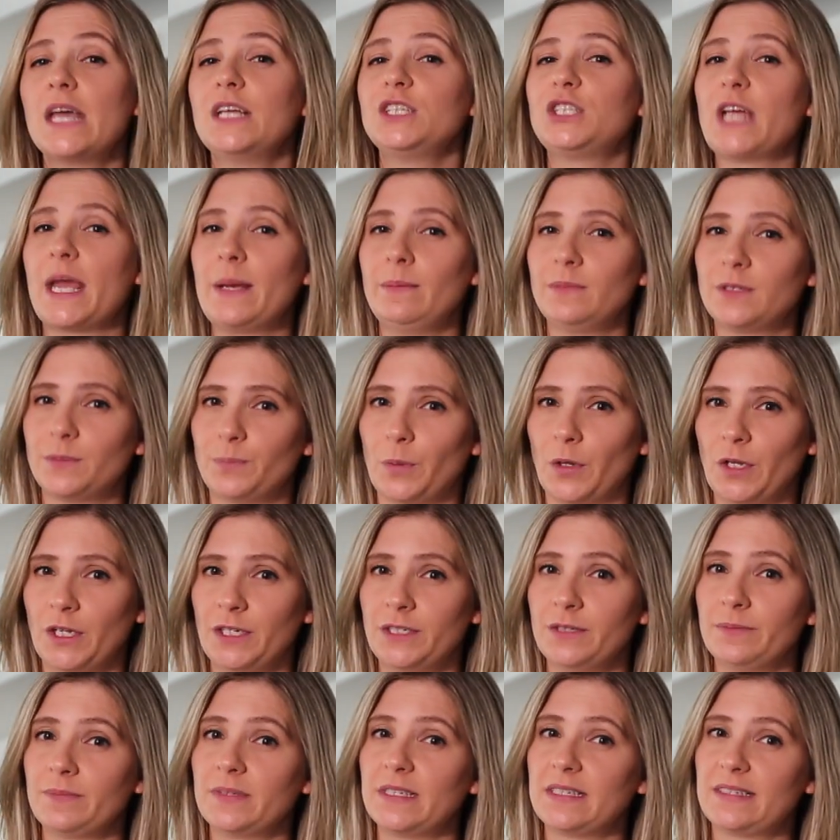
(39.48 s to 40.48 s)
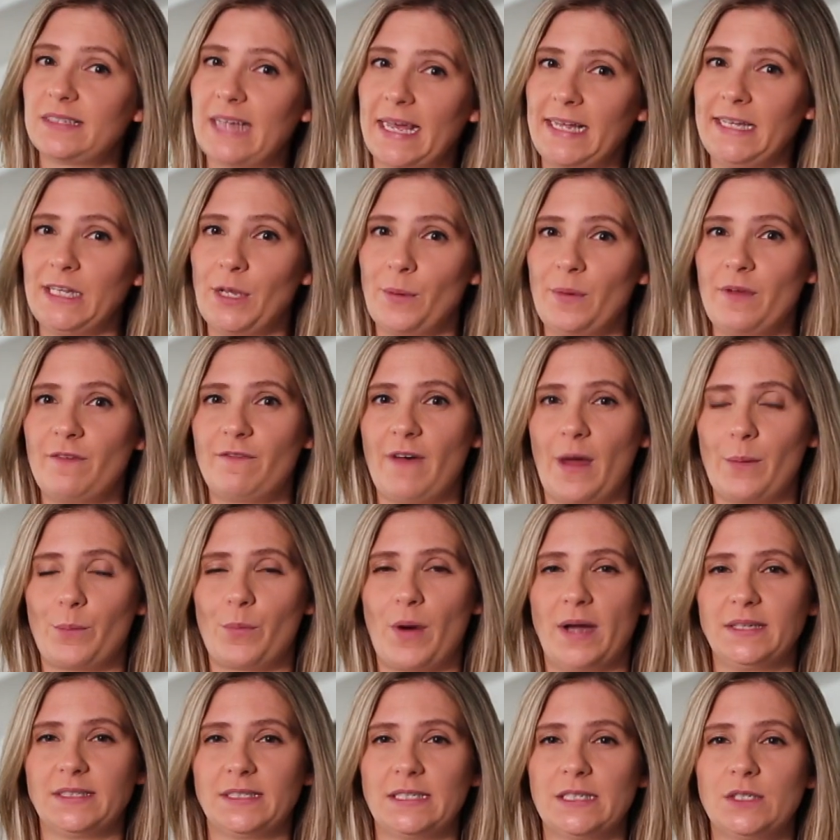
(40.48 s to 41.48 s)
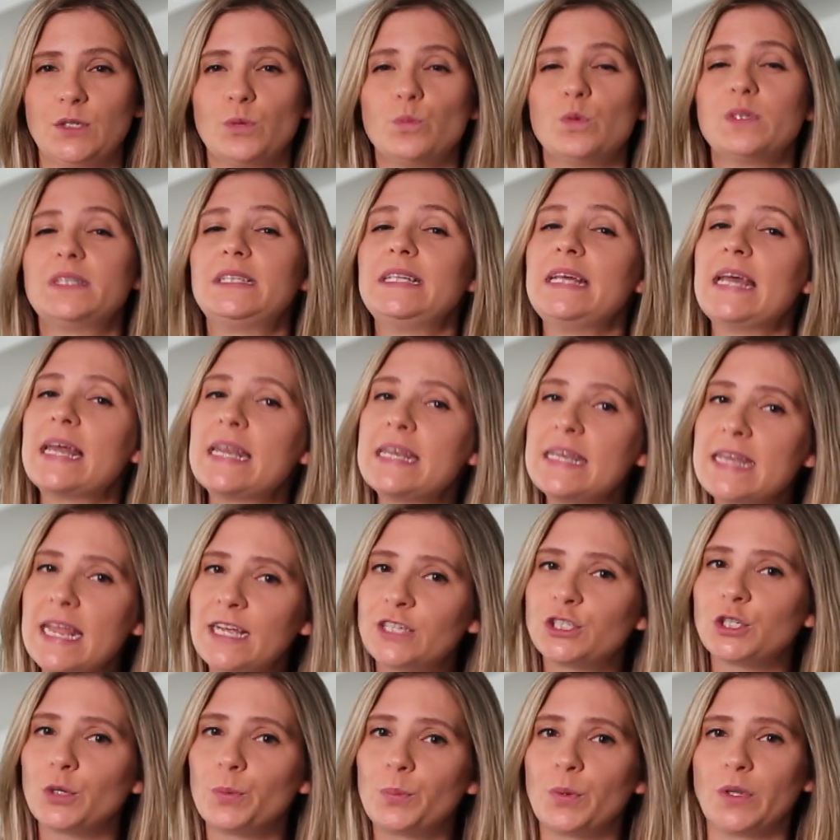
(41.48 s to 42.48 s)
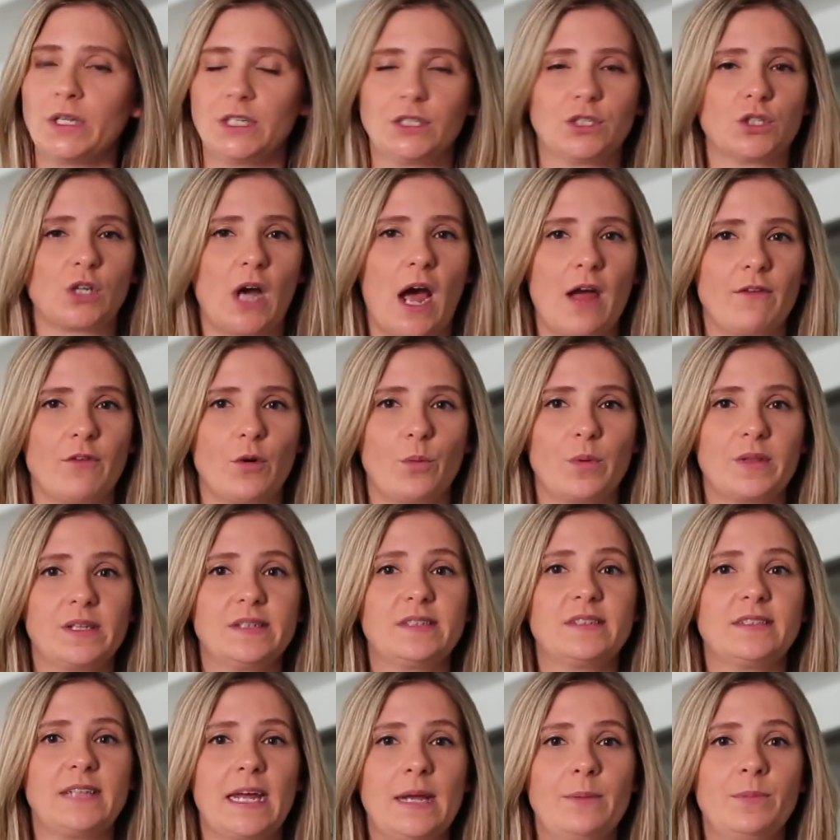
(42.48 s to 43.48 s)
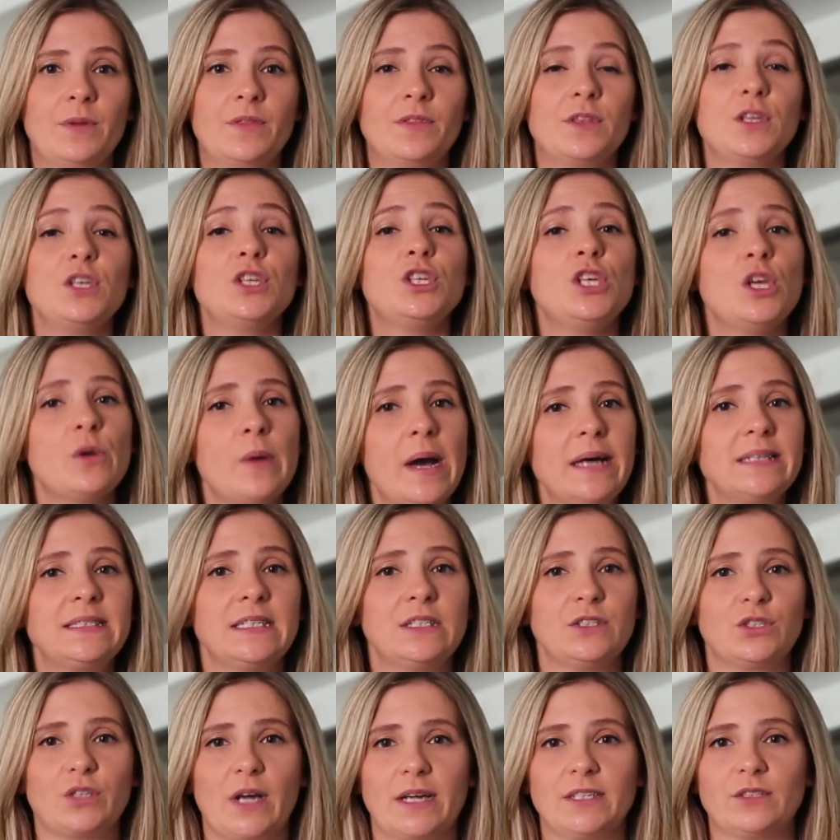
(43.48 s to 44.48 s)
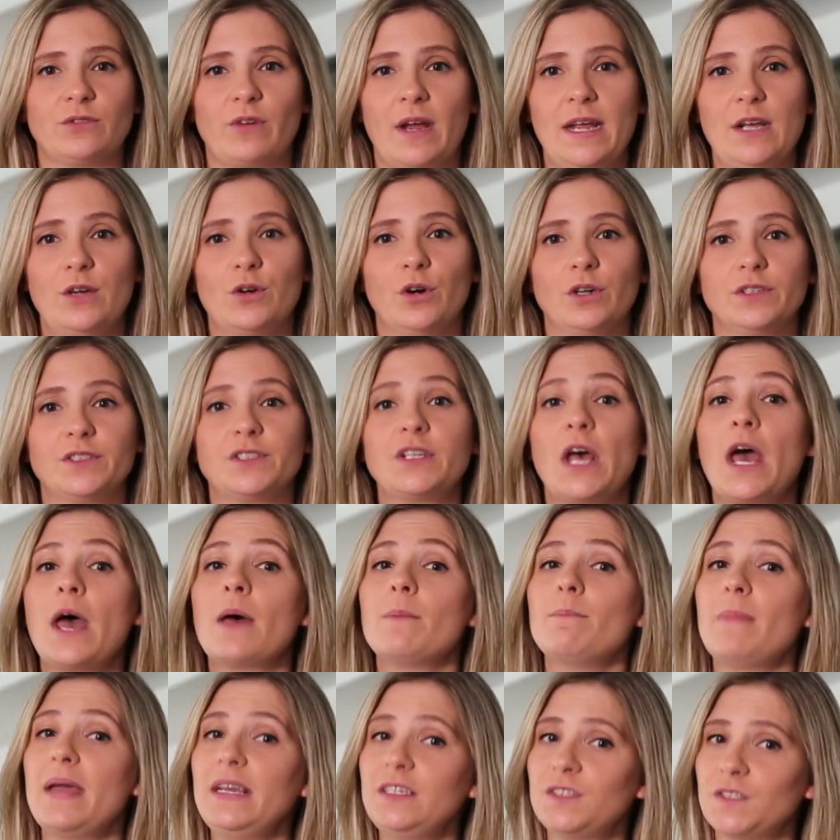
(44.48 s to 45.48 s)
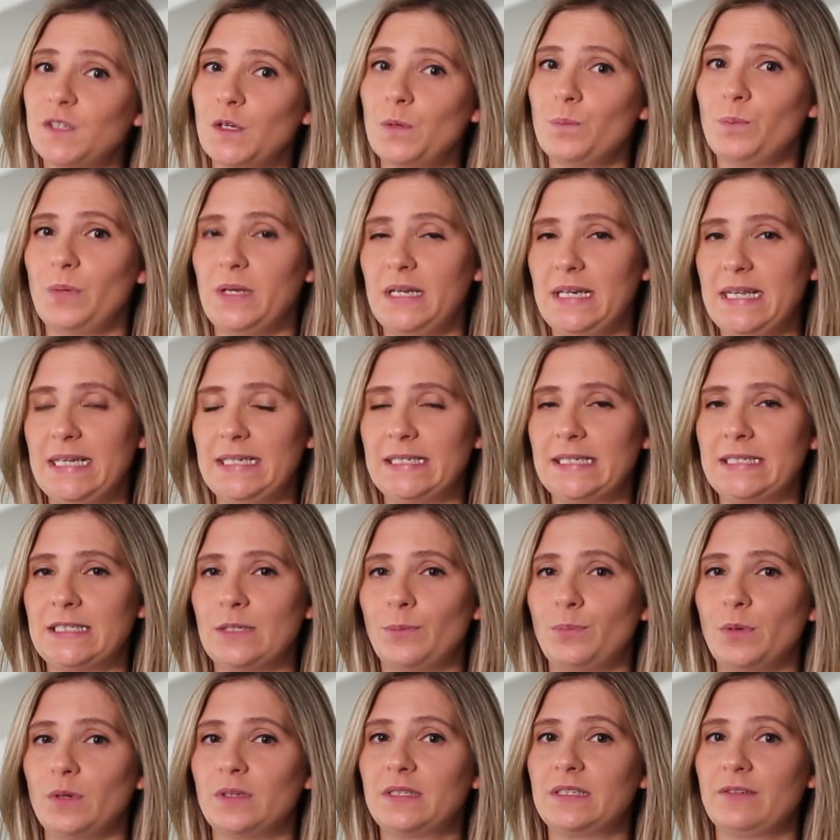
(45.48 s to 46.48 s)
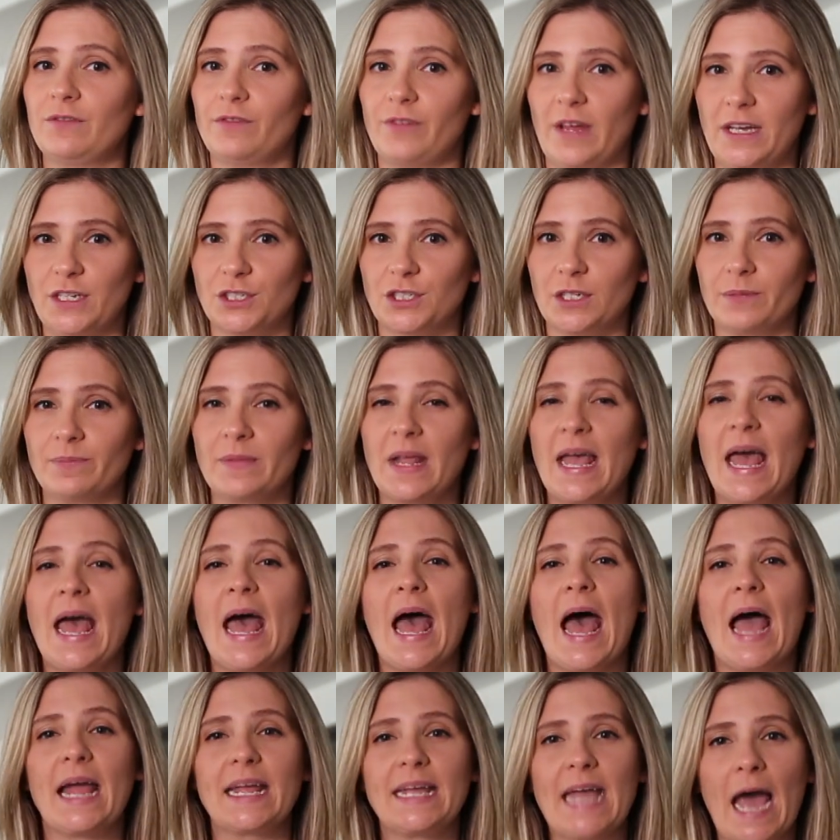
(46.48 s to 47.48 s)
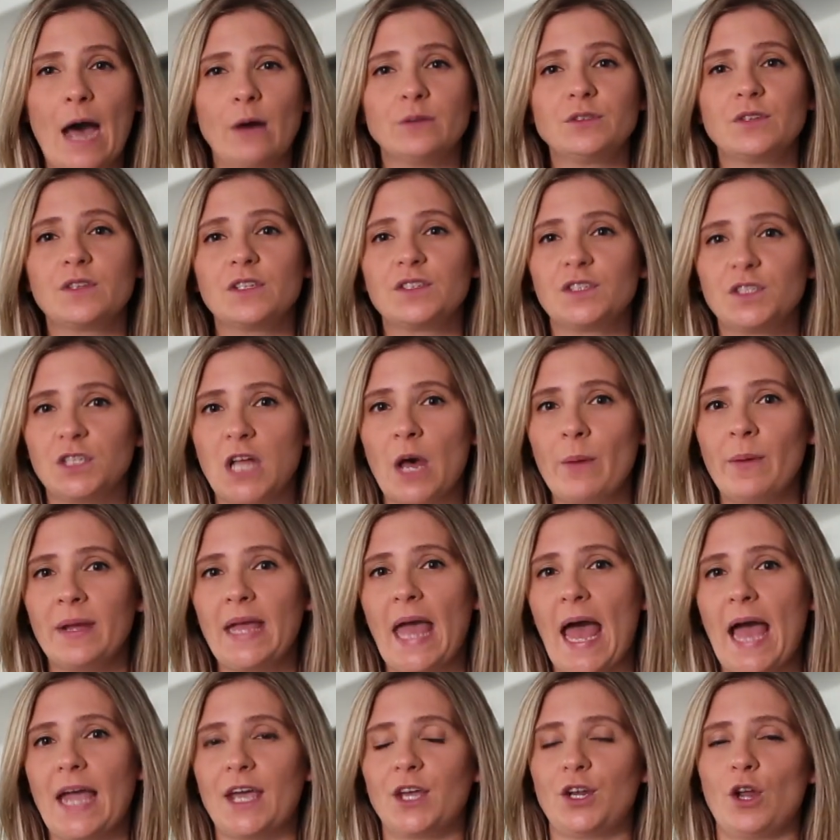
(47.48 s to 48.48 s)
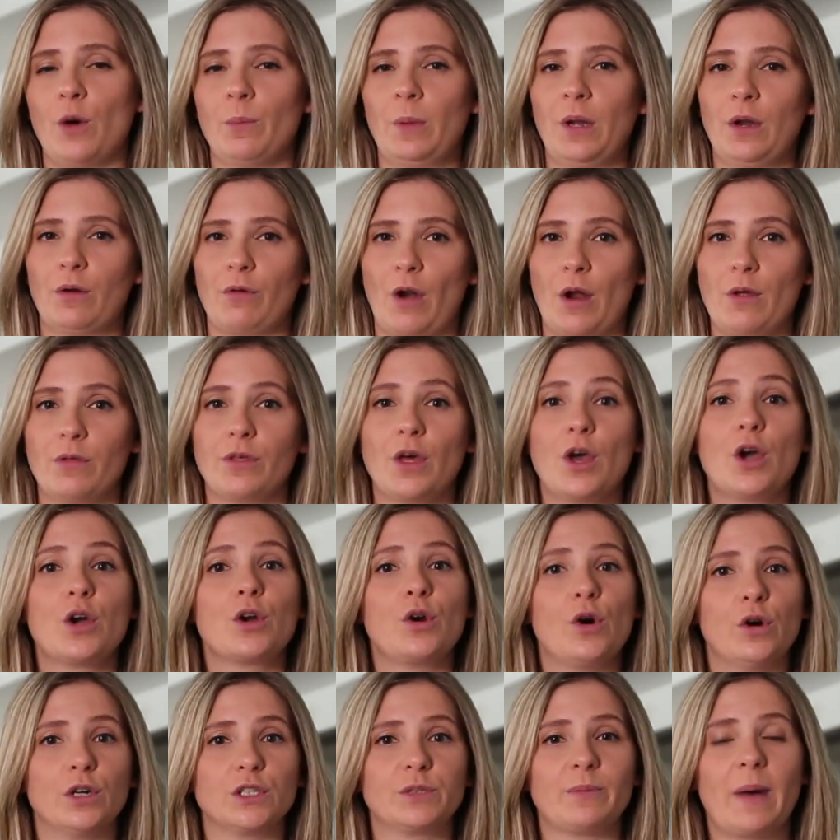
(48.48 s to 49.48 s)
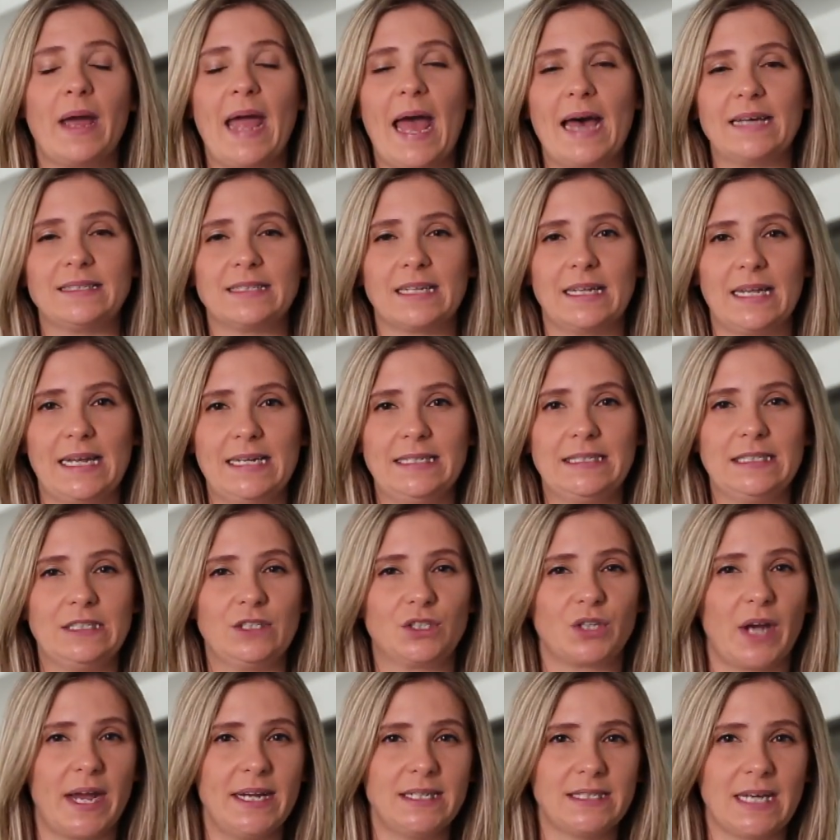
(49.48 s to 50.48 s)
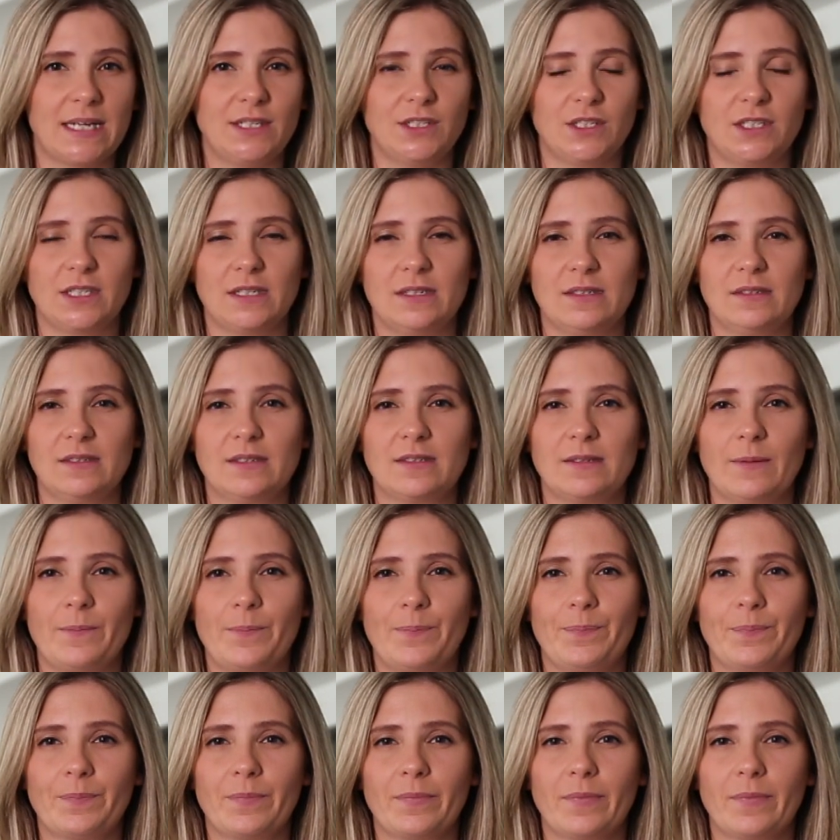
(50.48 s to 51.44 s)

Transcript: James Bullard, the St. Louis Fed president, was the initial bullish driver with a statement that US interest rate cuts may soon be needed to boost inflation and counter the slowing economic growth caused by escalating trade tensions.